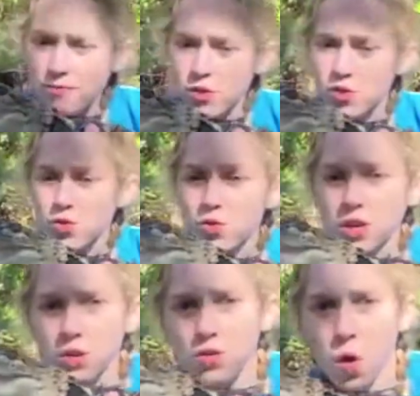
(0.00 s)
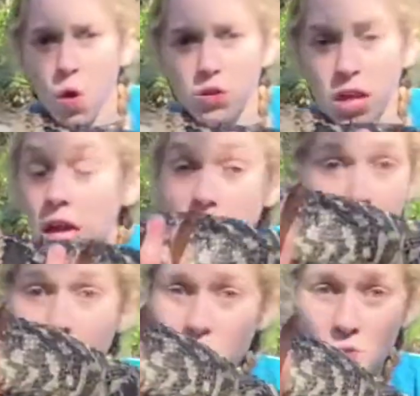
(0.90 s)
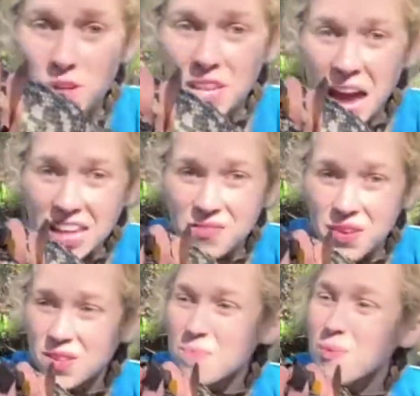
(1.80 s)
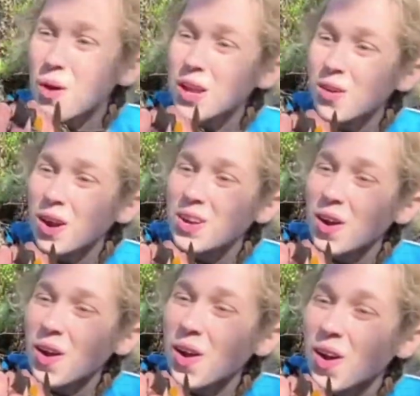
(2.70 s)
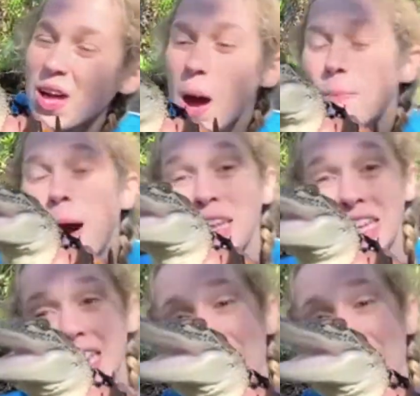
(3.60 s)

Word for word: two years old, too soon to tell if he's a boy or a girl, but he